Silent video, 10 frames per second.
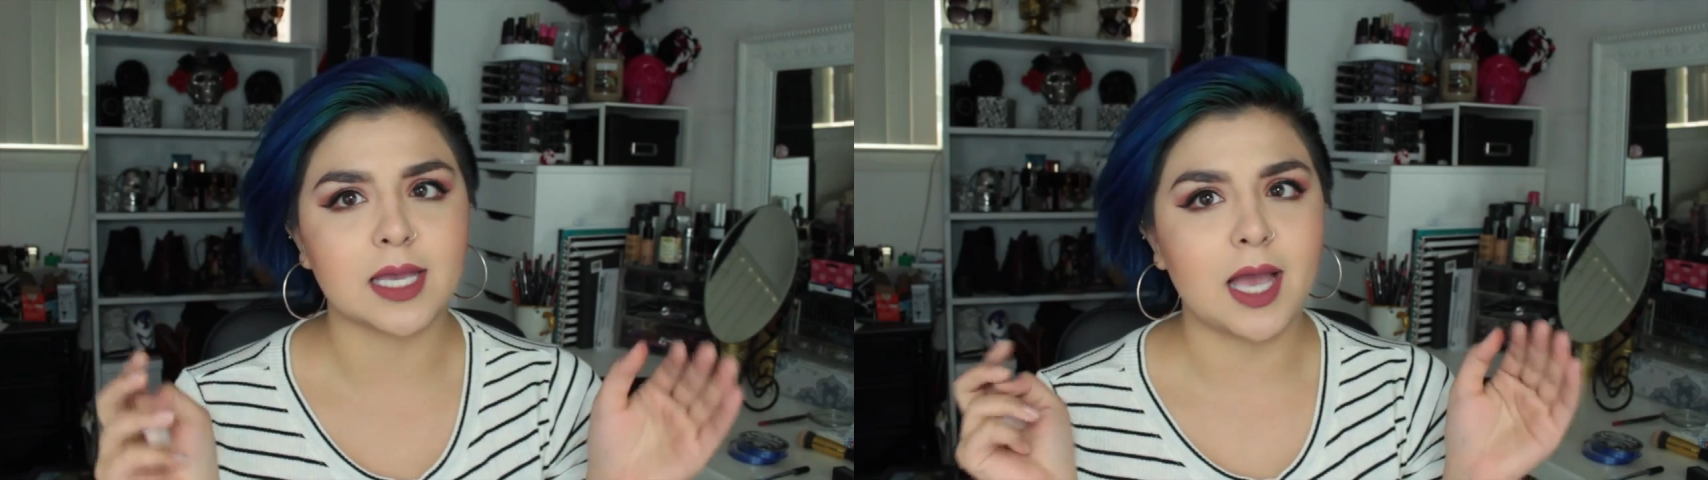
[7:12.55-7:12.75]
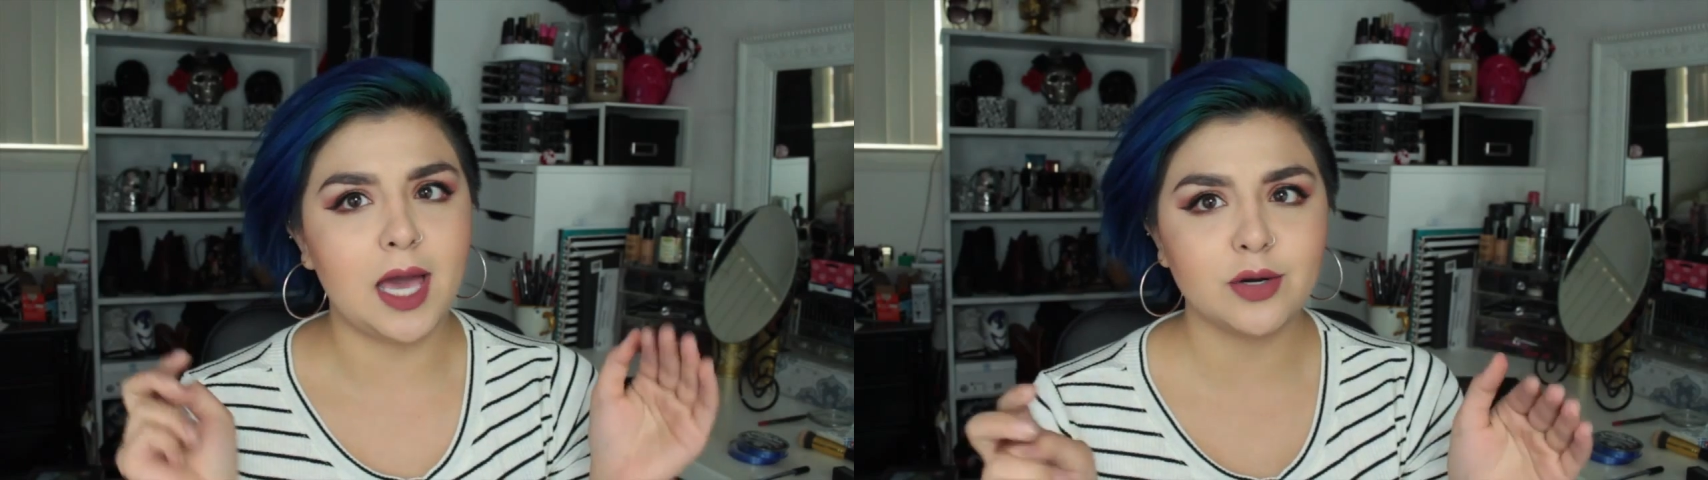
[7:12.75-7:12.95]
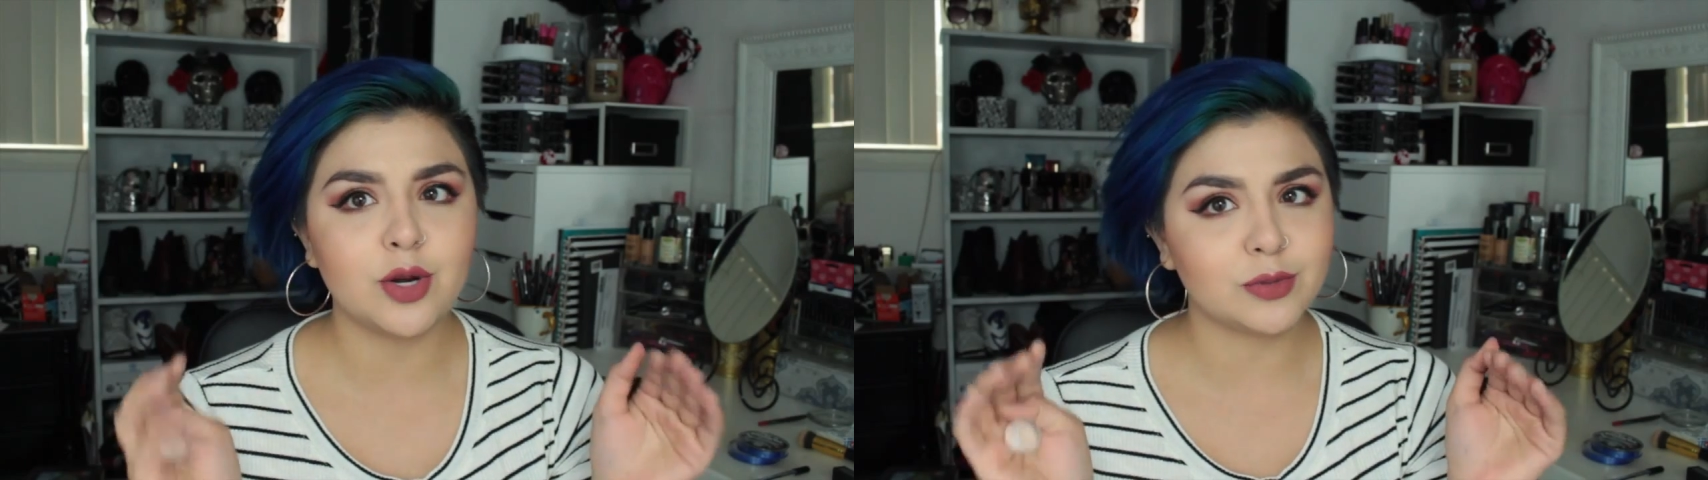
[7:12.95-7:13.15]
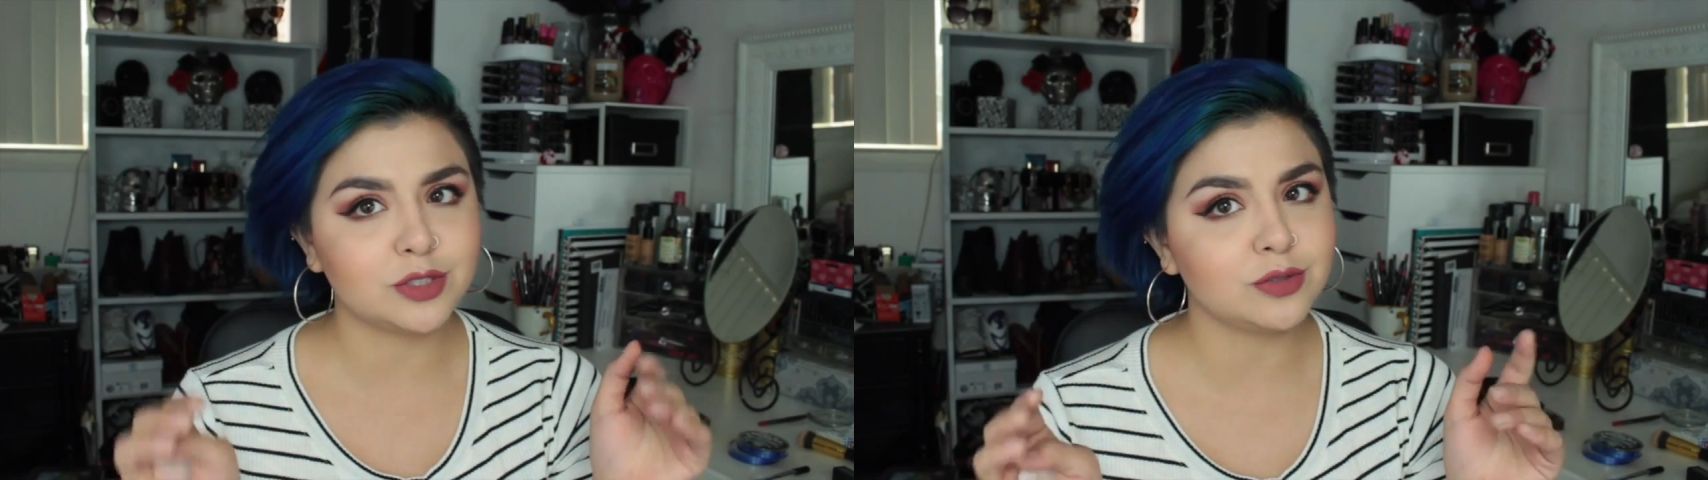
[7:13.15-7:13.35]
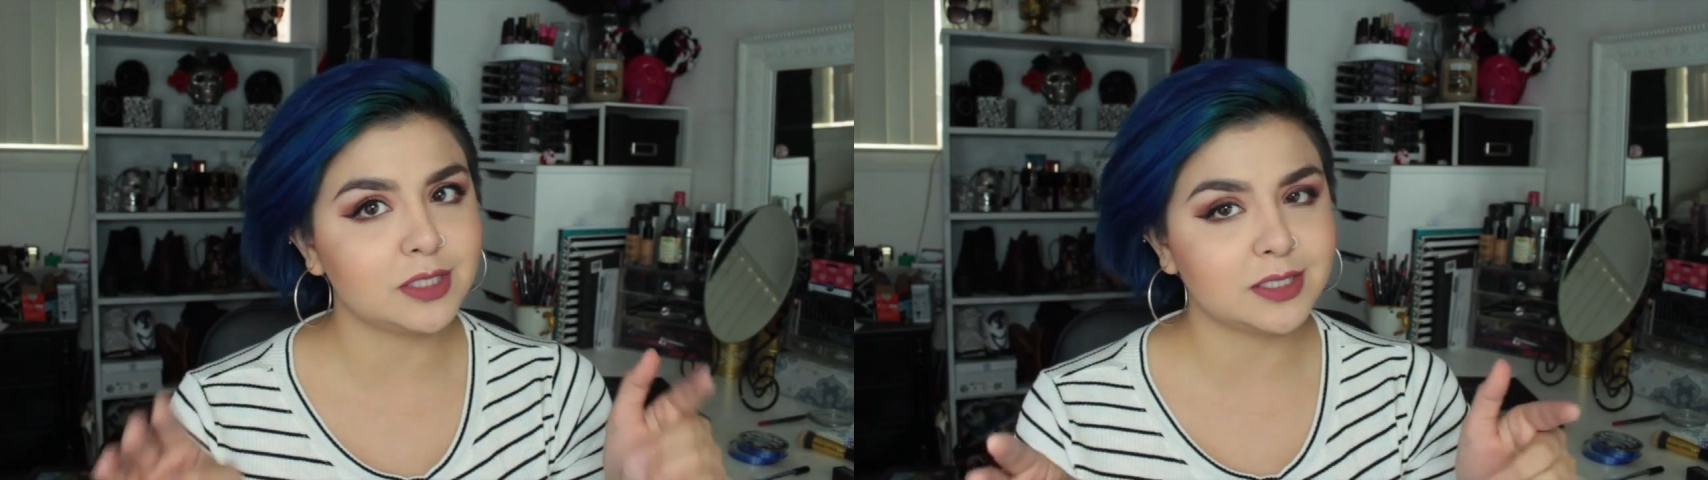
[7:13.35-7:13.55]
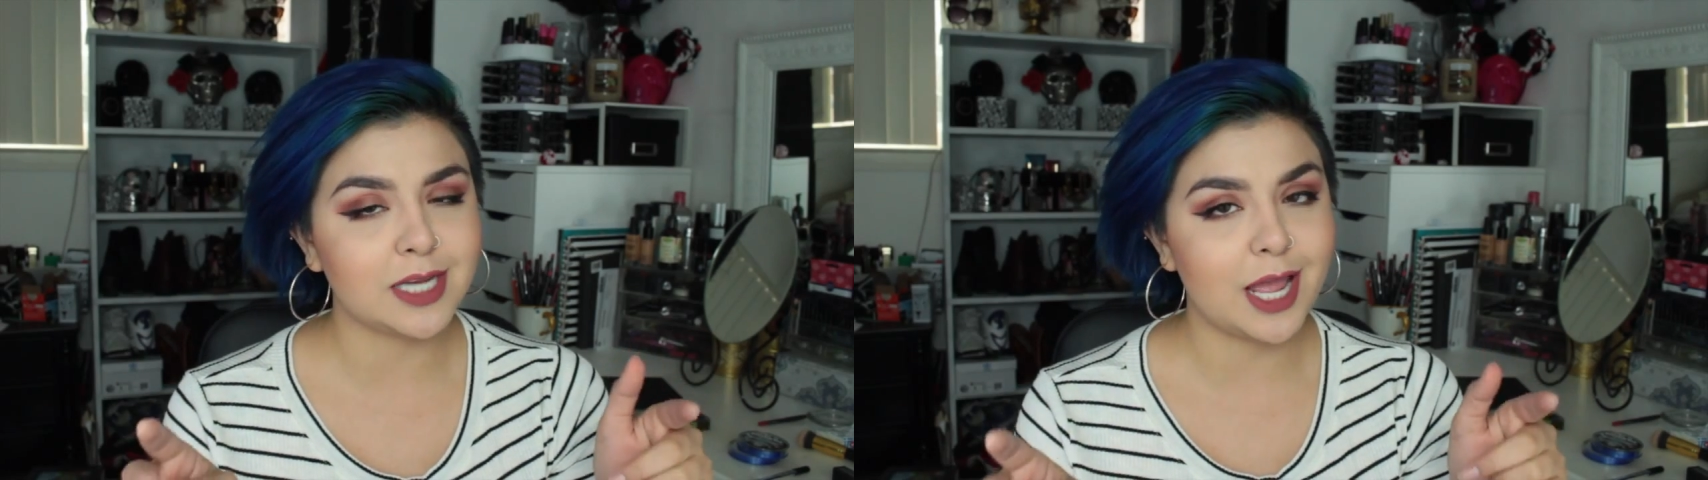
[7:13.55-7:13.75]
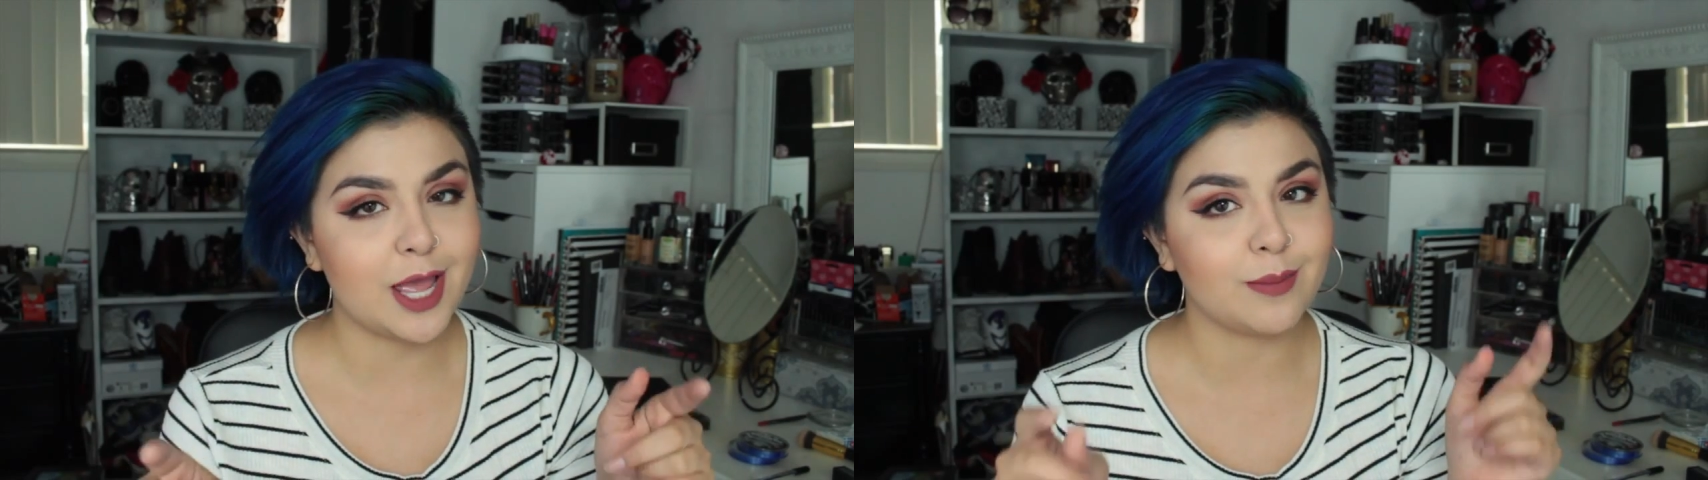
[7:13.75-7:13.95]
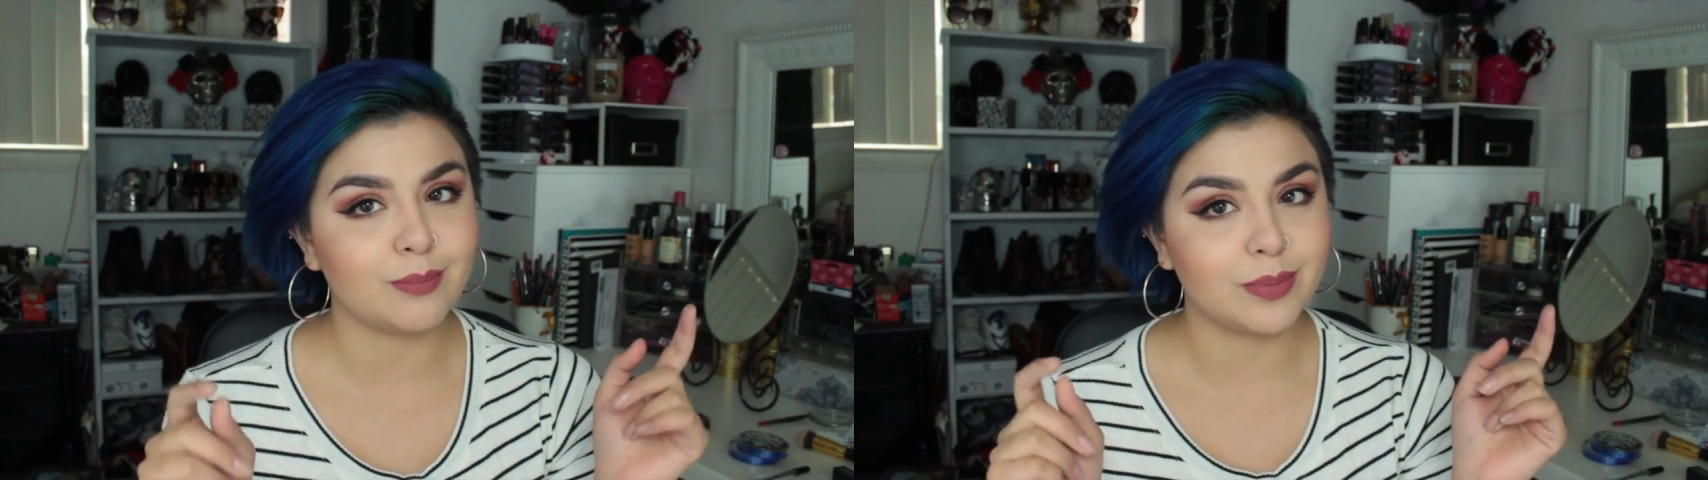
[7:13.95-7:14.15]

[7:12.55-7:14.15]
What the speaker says: Like, I don't know what you did today,